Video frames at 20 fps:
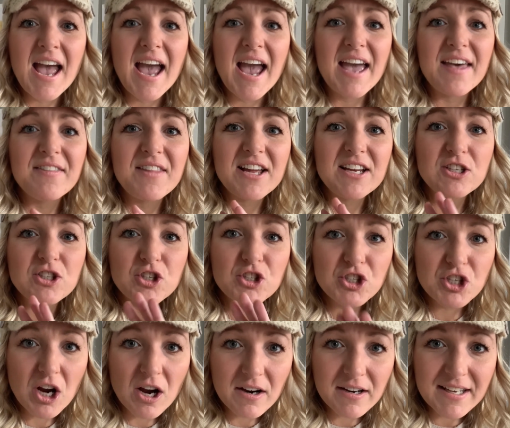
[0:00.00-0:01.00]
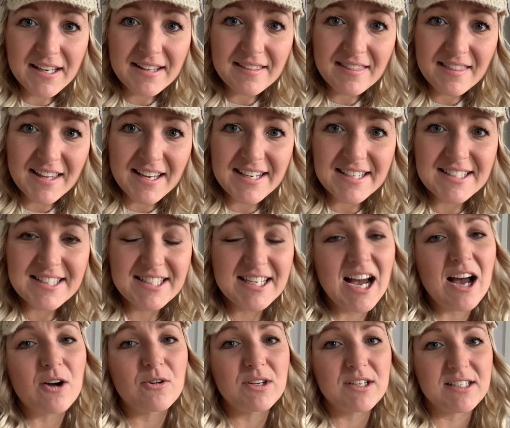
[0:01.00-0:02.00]
and then chunking things
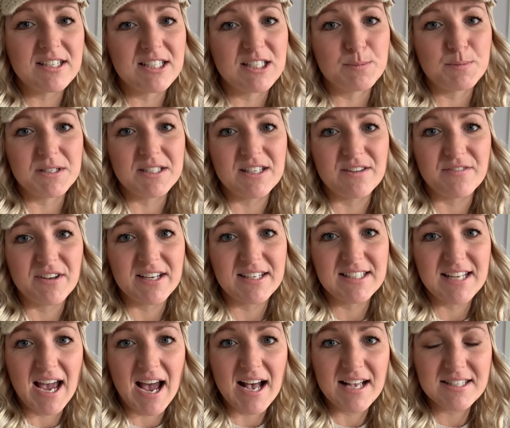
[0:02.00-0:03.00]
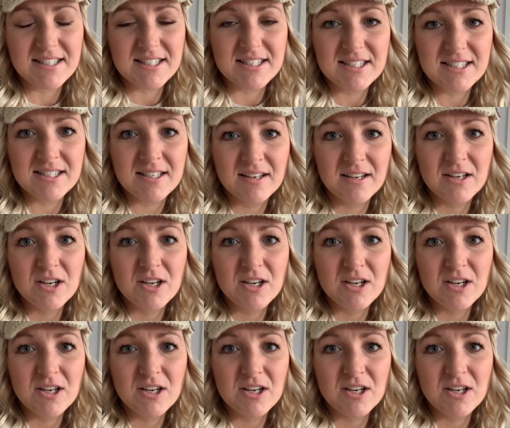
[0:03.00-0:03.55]
down into specific tasks.